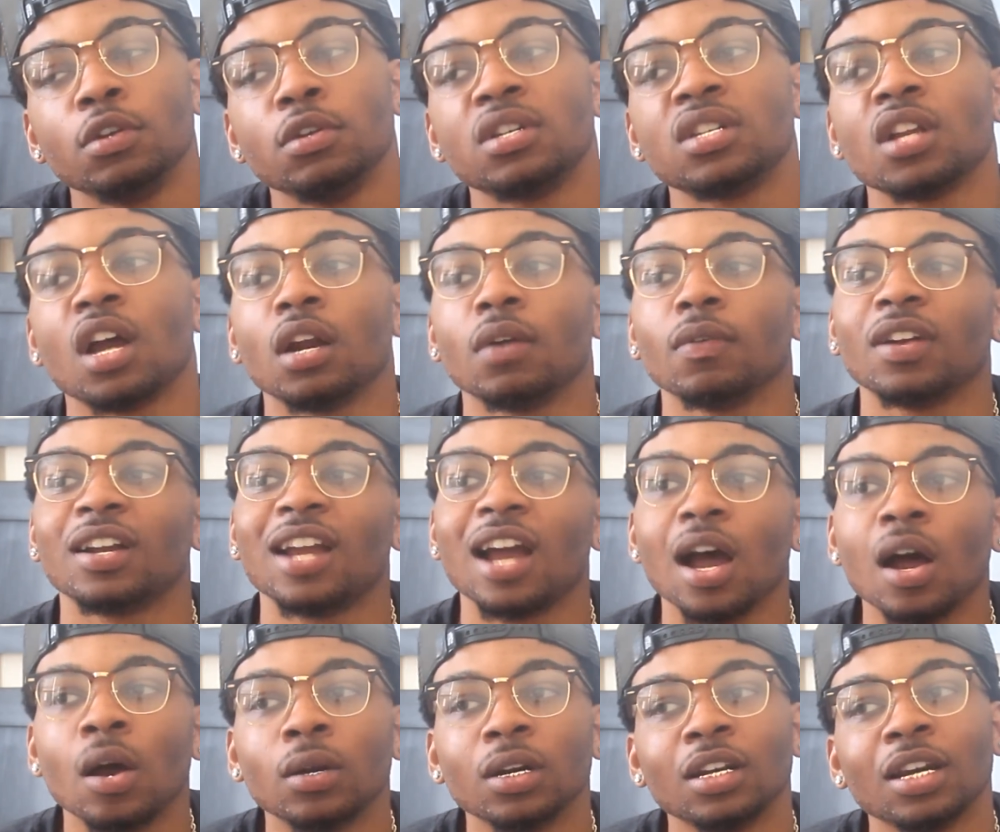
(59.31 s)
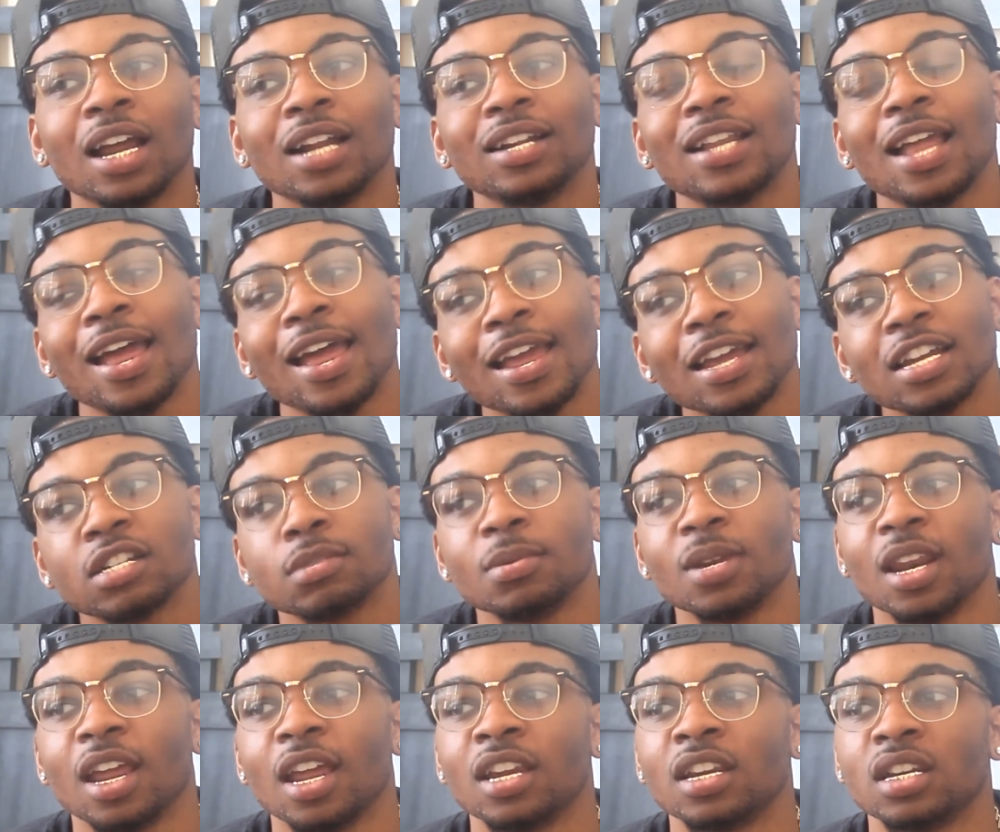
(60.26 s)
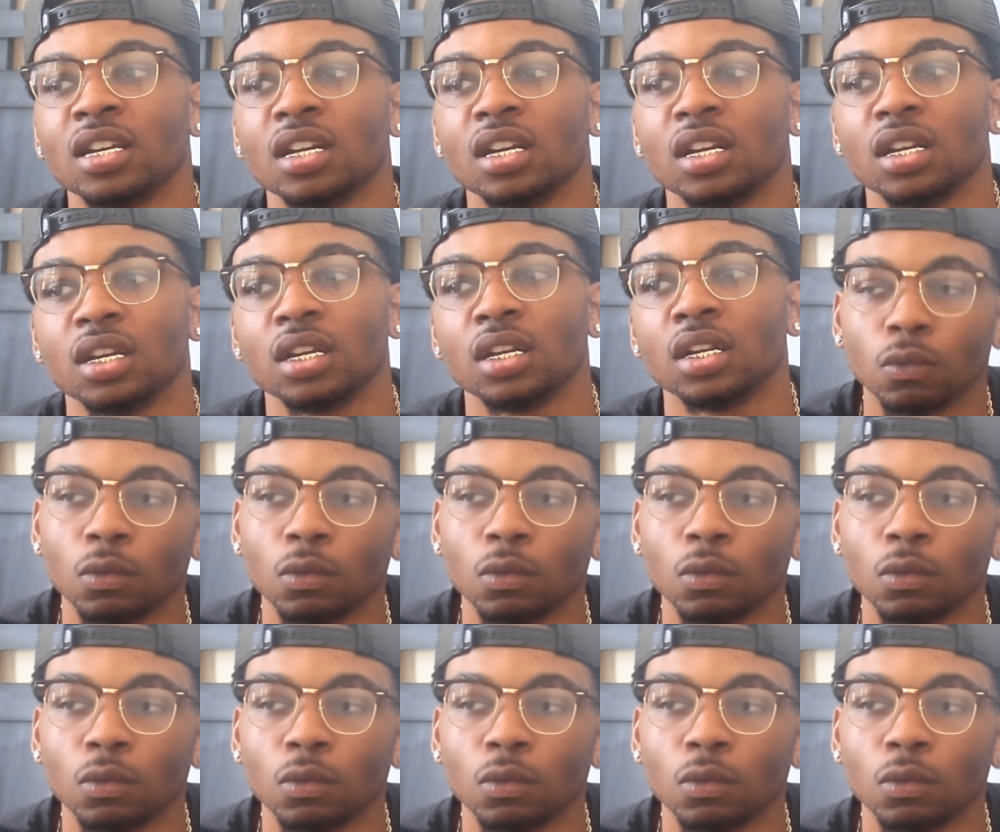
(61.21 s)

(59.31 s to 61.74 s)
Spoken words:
you started recording not to ask me that shit.